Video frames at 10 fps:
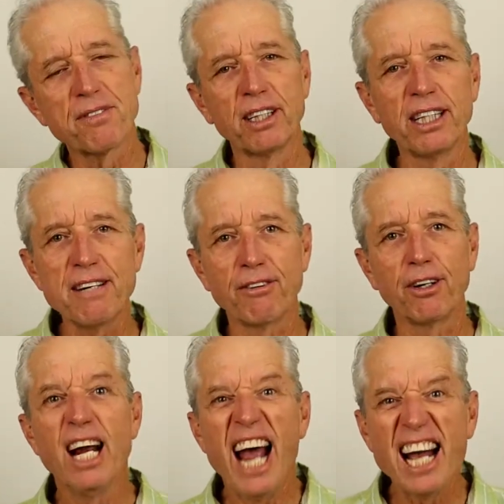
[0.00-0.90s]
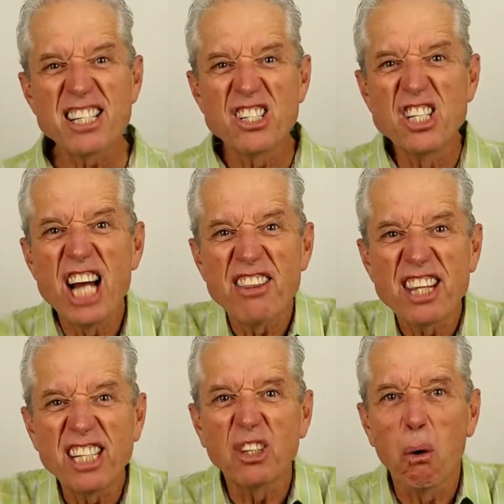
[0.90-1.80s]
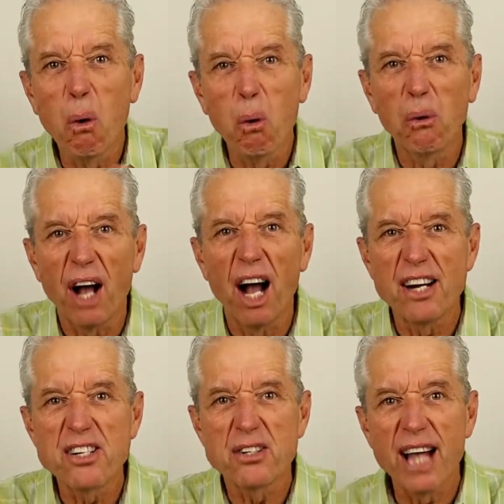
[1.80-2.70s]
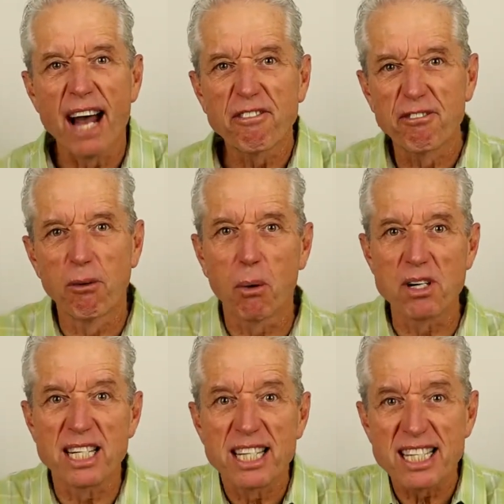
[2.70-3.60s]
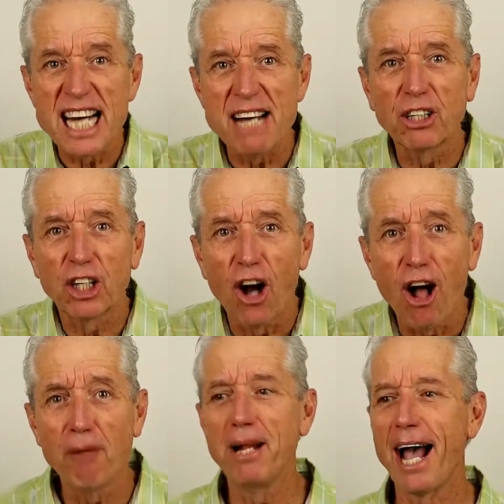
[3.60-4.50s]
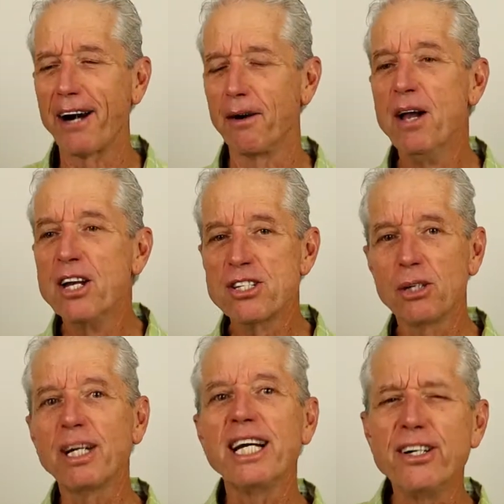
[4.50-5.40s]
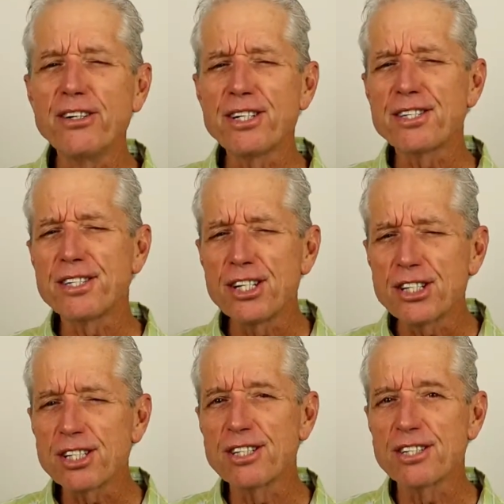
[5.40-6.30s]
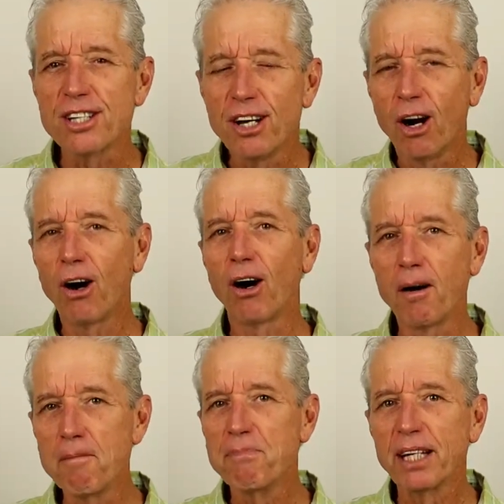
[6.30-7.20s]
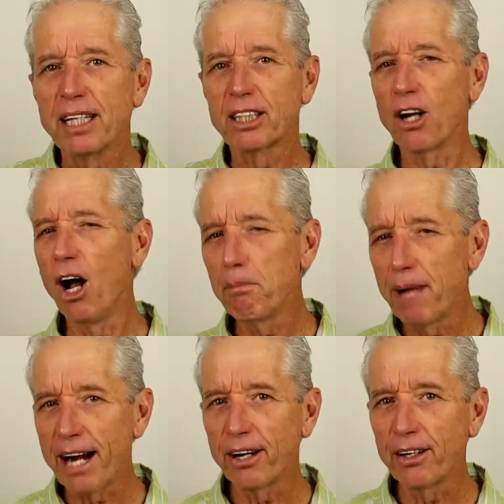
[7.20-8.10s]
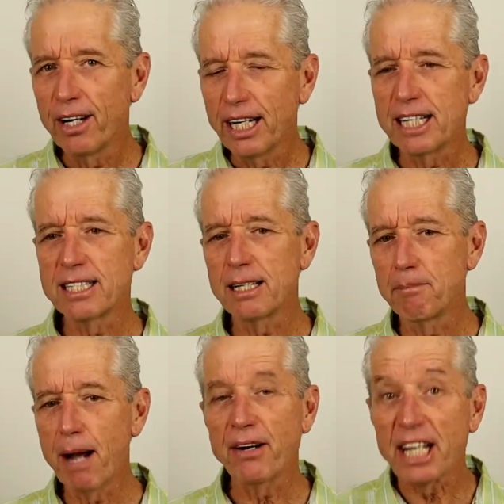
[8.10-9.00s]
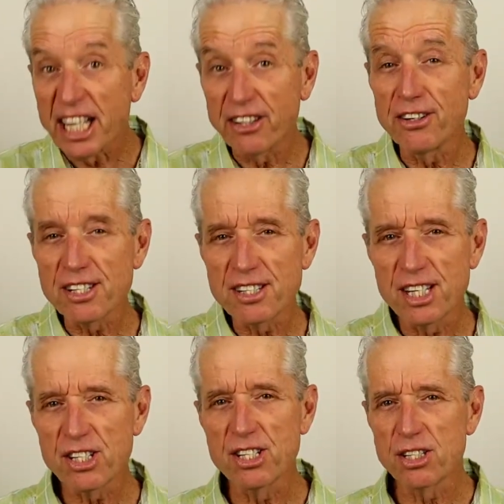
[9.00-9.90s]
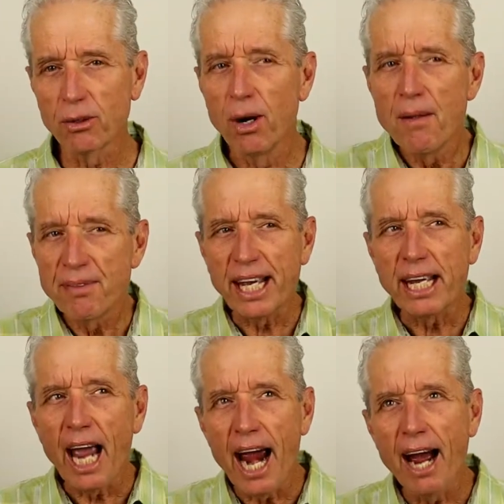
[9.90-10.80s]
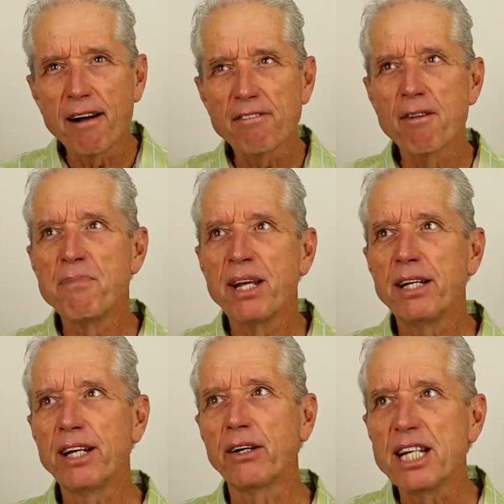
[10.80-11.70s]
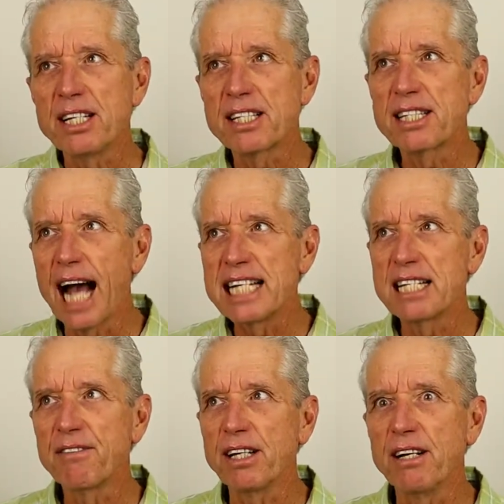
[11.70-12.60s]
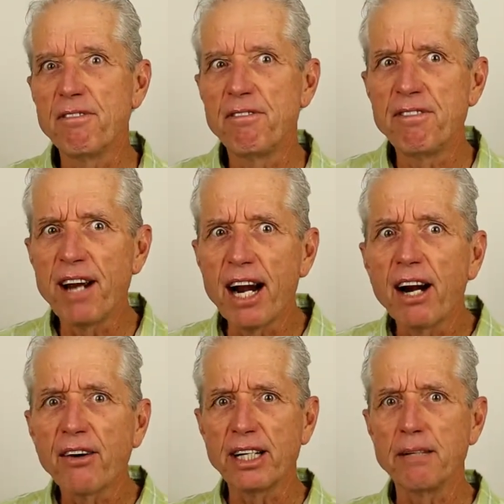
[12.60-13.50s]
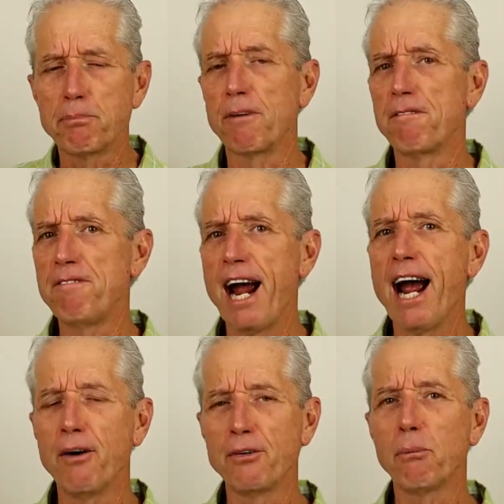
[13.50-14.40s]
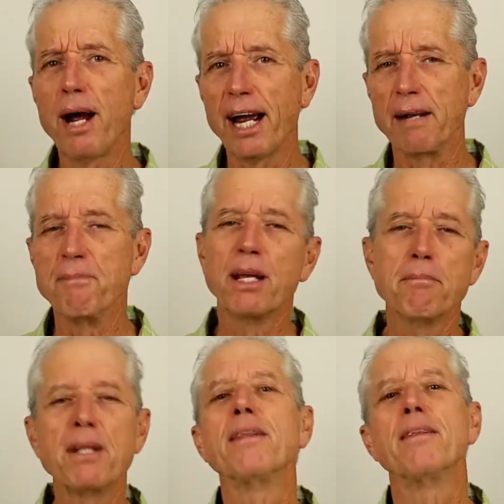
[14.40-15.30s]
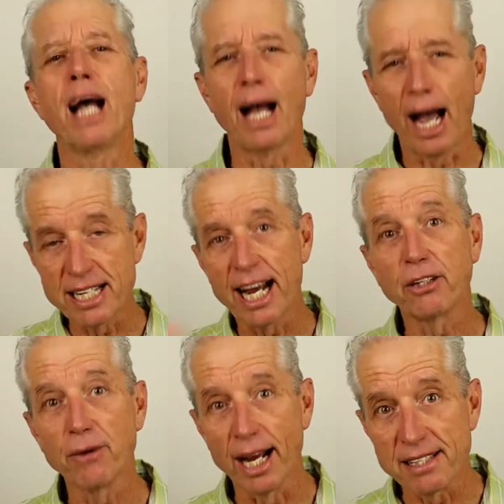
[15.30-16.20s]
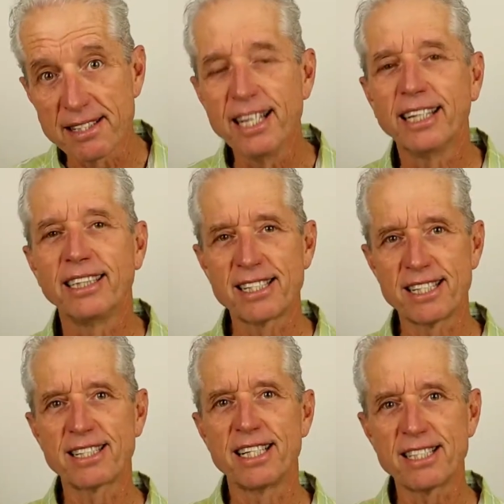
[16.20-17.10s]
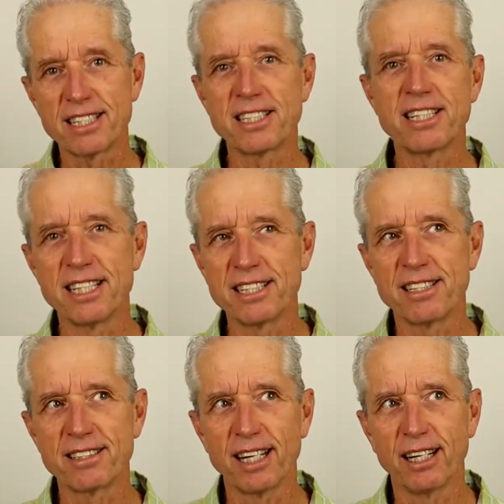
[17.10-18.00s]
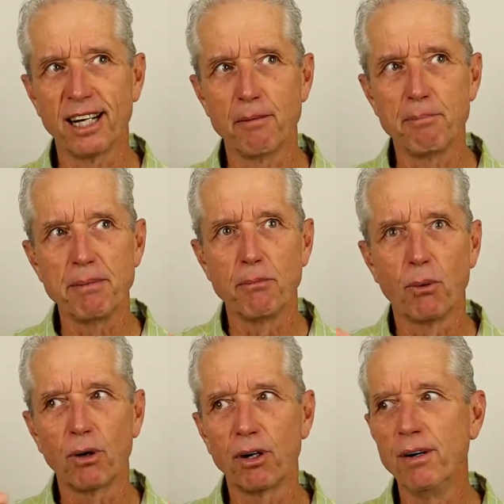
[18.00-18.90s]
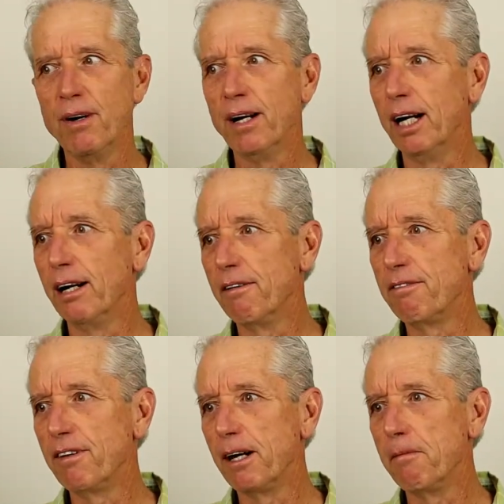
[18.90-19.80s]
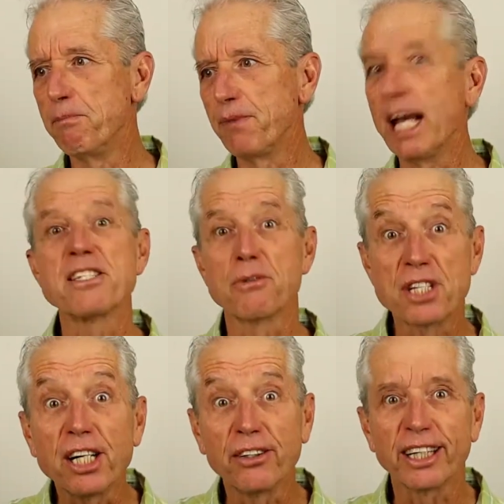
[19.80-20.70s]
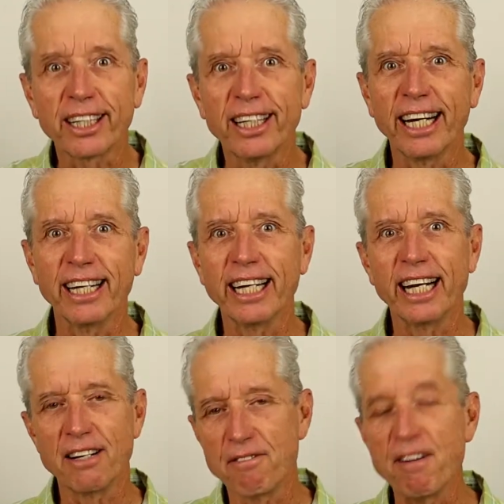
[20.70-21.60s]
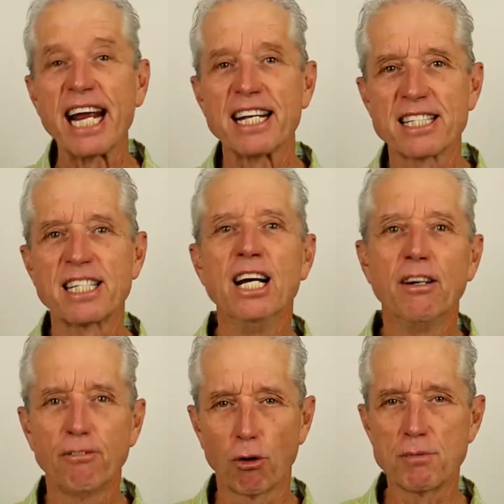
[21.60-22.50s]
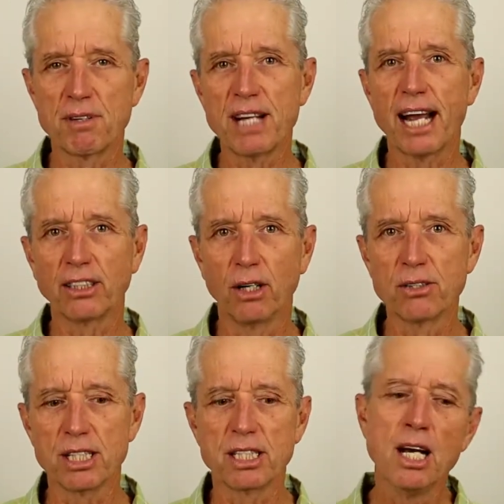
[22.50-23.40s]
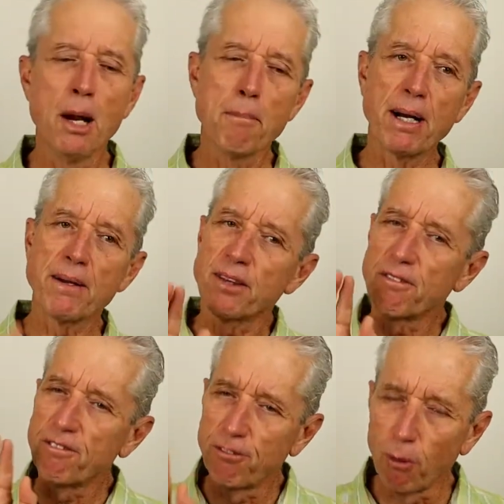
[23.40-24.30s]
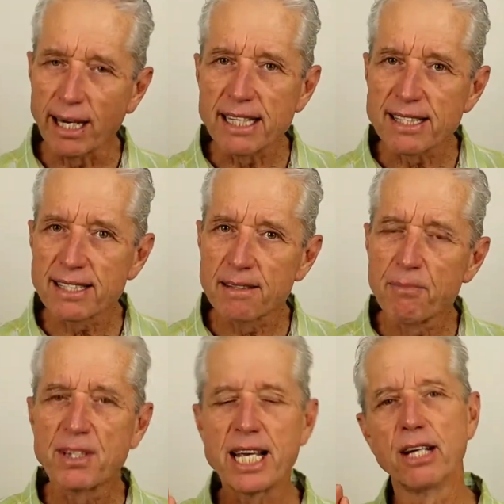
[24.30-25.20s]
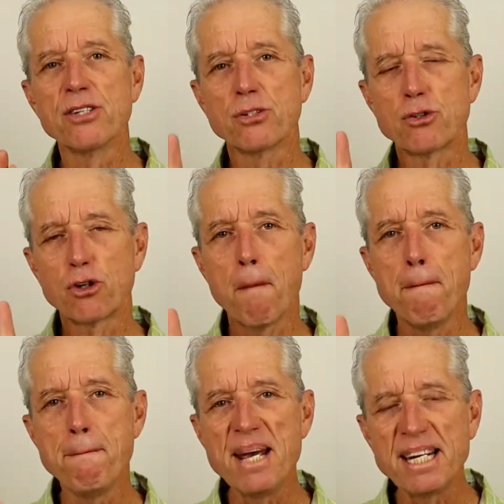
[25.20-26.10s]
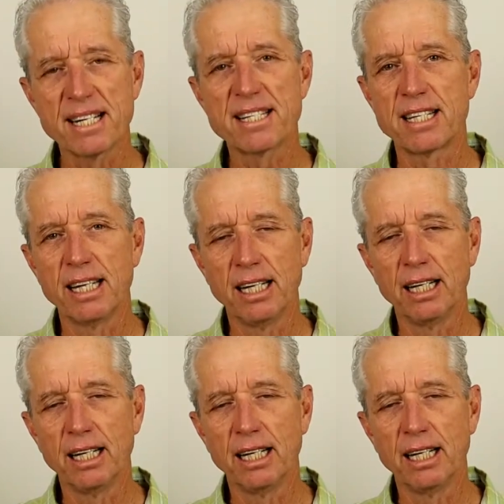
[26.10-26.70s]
of the liver has nothing to hold on to that force. It doesn't have a gallbladder. So inner decisions the gallbladder is about inner decisions. So they're indecisive in a very profound way. But I digress. This is a bit more of esoteric and advanced forms of diagnosis. But the voice gives tremendous